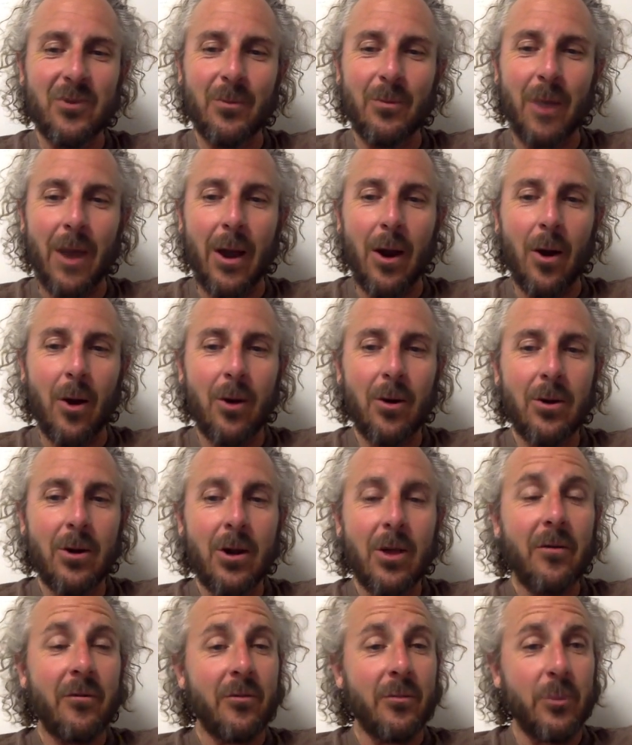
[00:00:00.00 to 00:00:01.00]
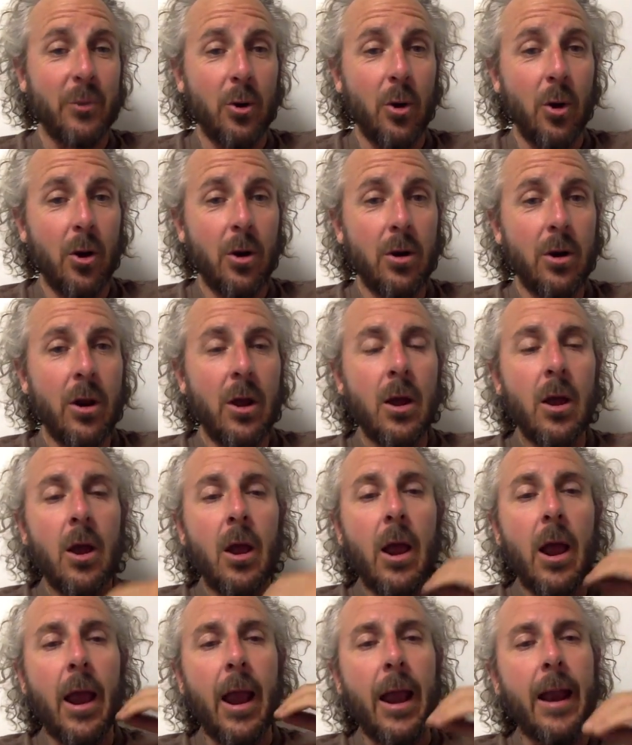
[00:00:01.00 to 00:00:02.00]
my heart, from your heart,
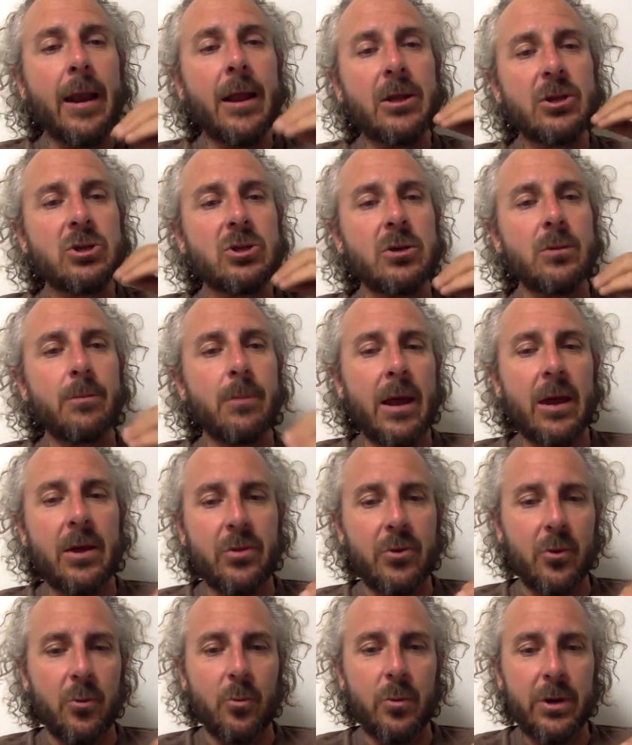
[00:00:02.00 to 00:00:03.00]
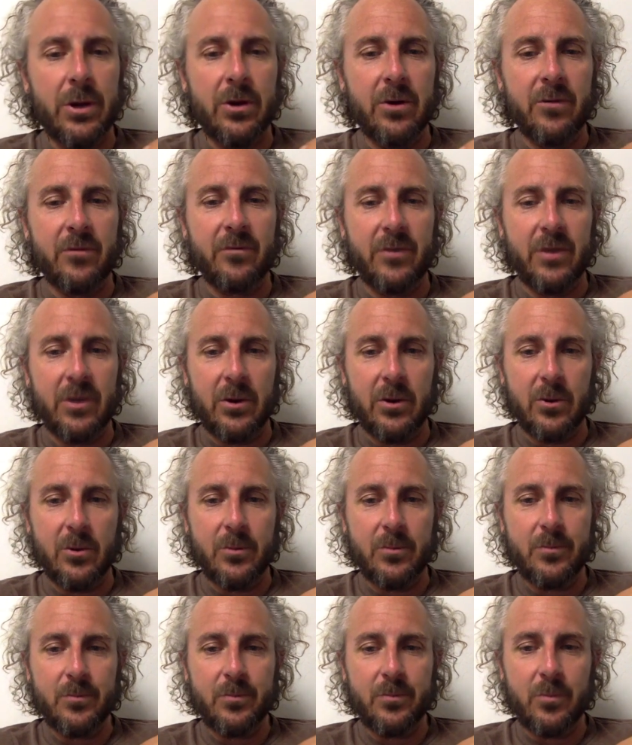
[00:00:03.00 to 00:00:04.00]
and it should make the reader feel,
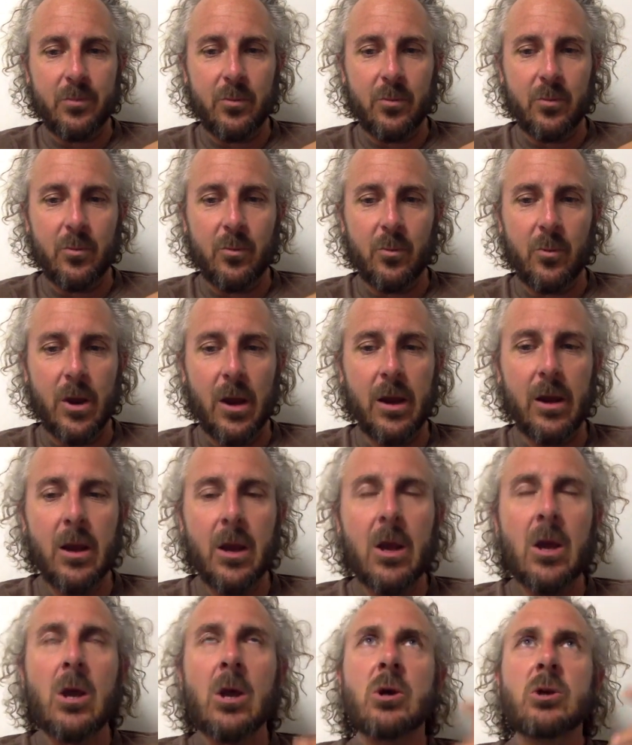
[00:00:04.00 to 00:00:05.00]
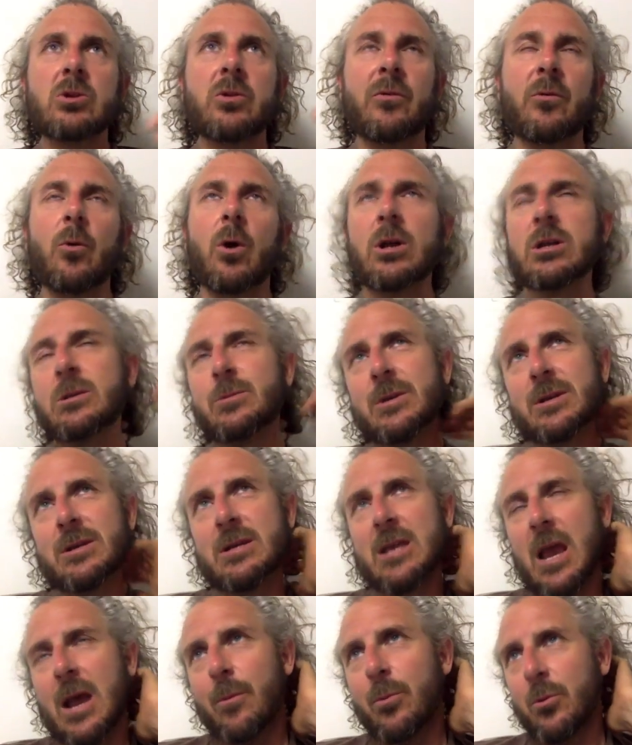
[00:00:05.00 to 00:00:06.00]
right? So if you want some
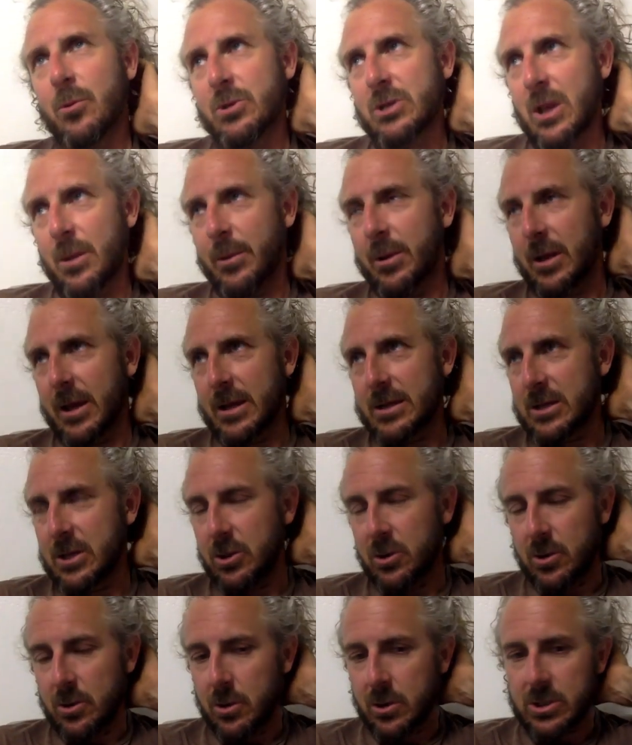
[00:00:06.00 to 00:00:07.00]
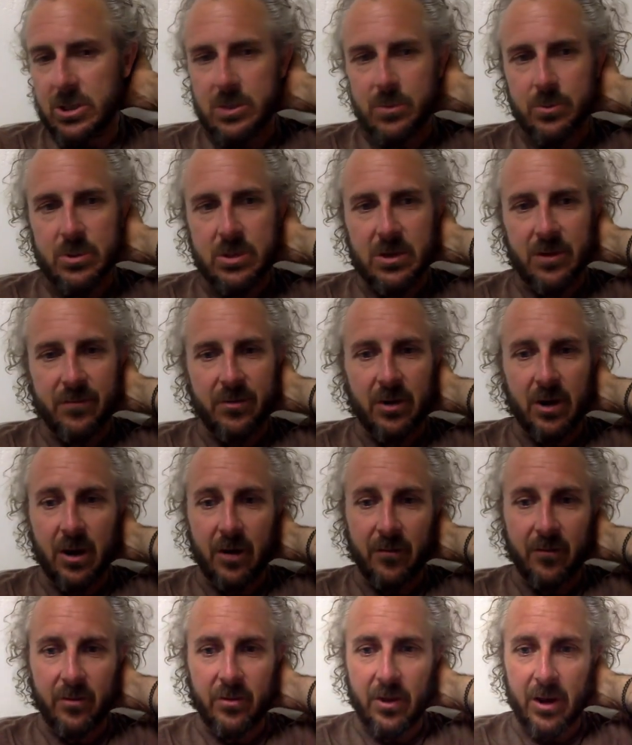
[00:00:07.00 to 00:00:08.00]
examples, I mean, like I said, you can look at some of the stuff that
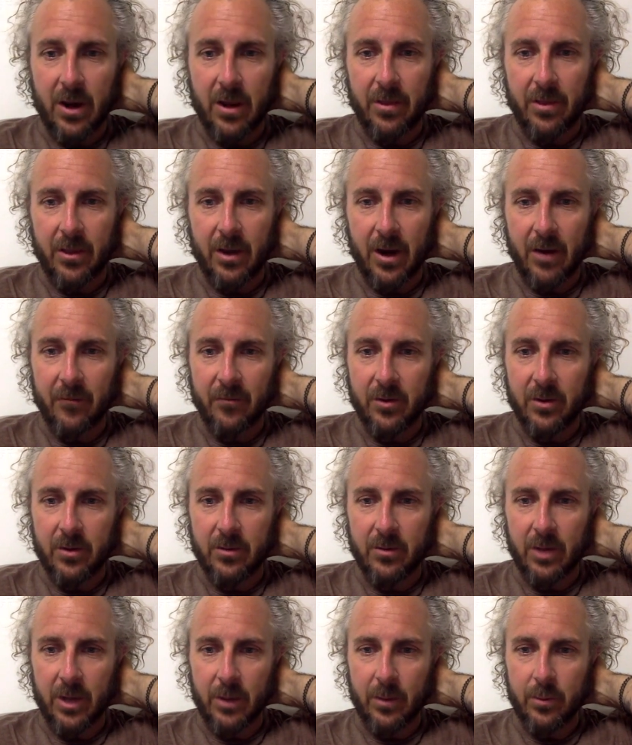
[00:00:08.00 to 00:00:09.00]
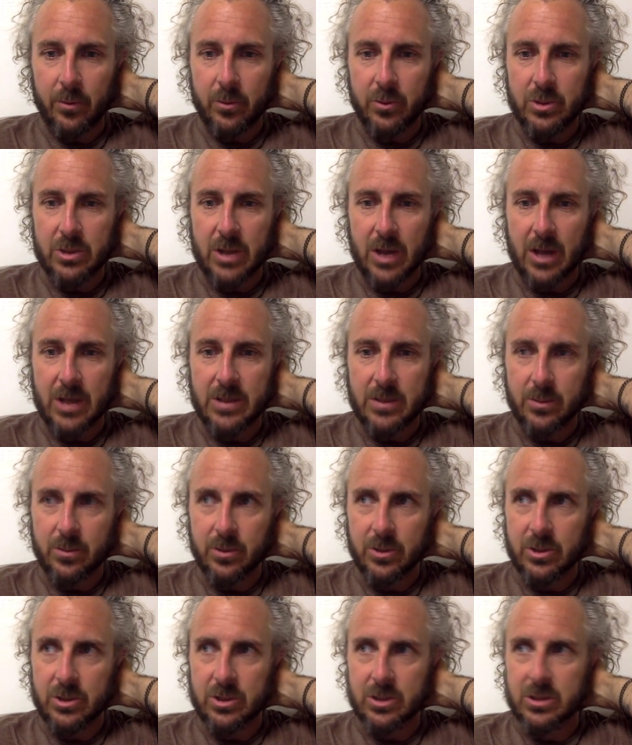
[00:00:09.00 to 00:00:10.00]
I've written, like Blue Skies and
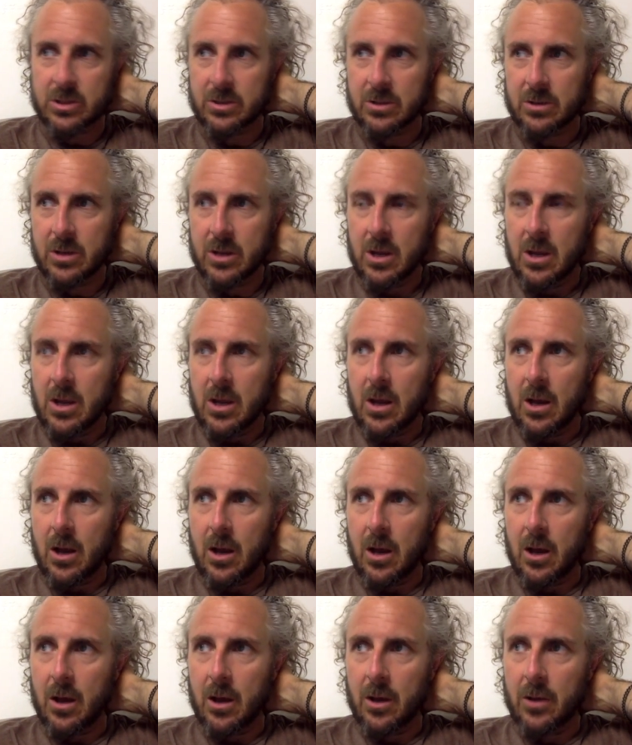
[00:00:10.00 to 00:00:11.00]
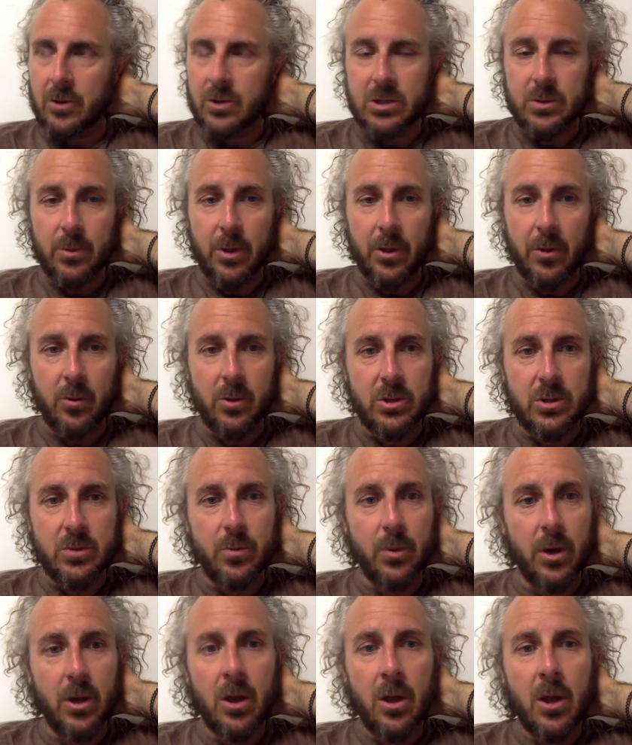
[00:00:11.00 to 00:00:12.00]
Britches, and there's some other ones,
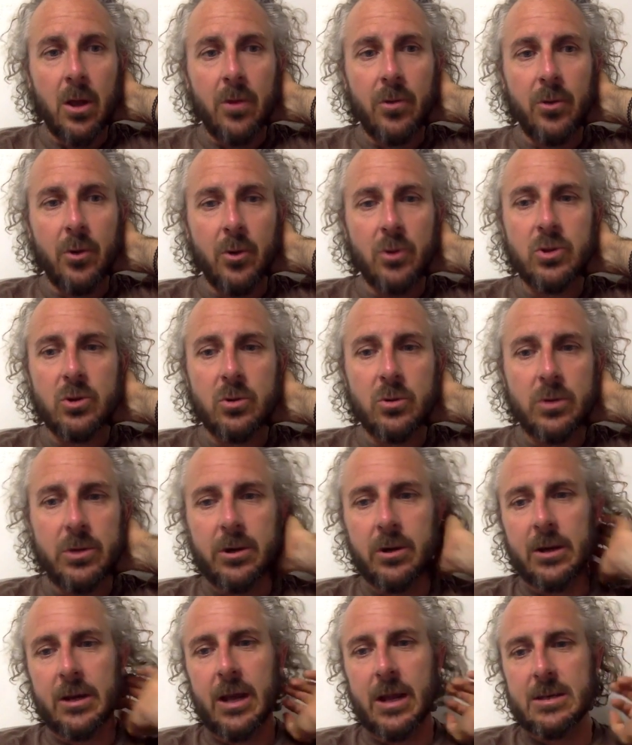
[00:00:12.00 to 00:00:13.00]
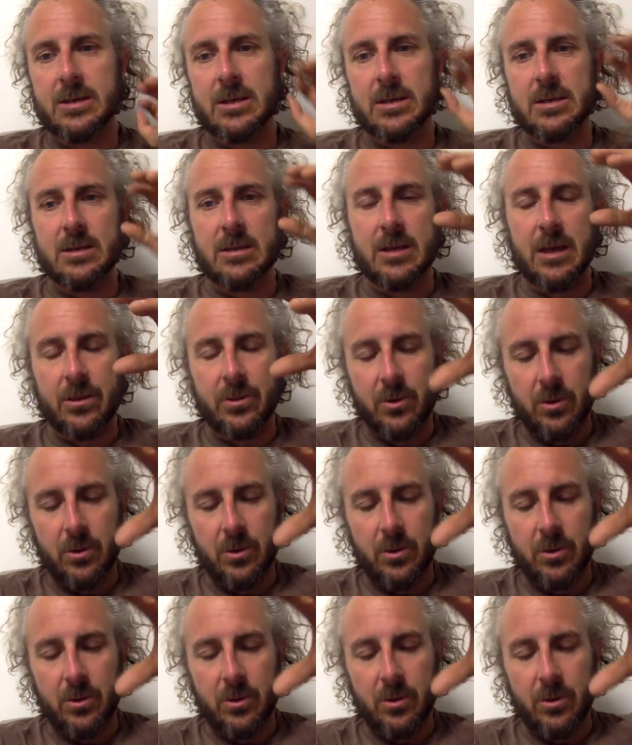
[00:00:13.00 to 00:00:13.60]
but those are lyric essays in that